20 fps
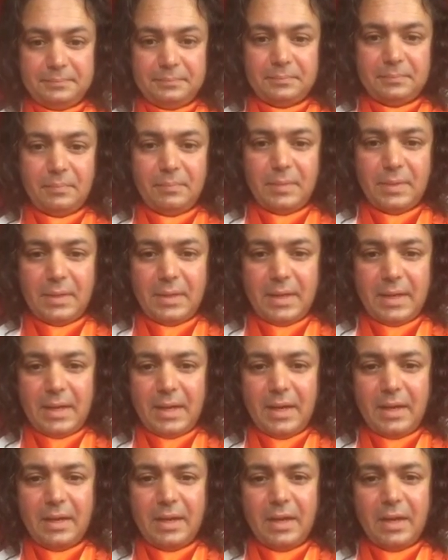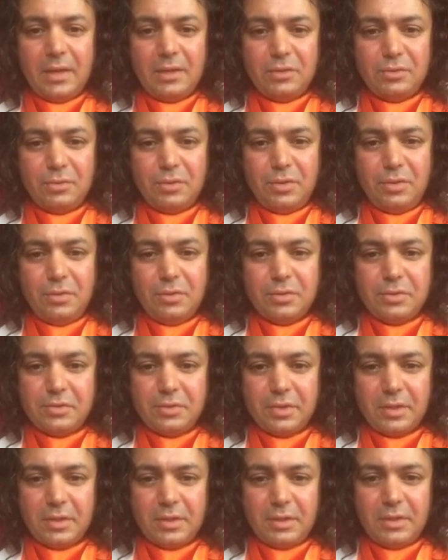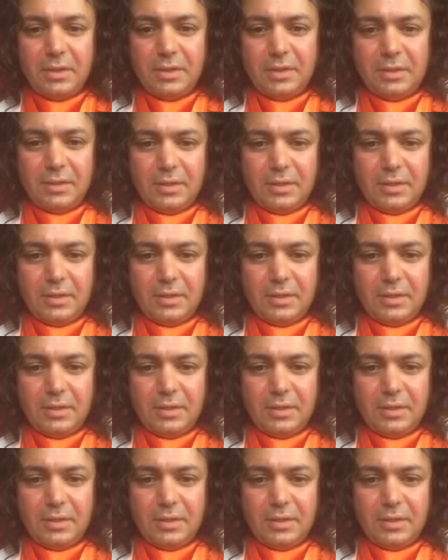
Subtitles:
But I kind of got it. So you're struggling.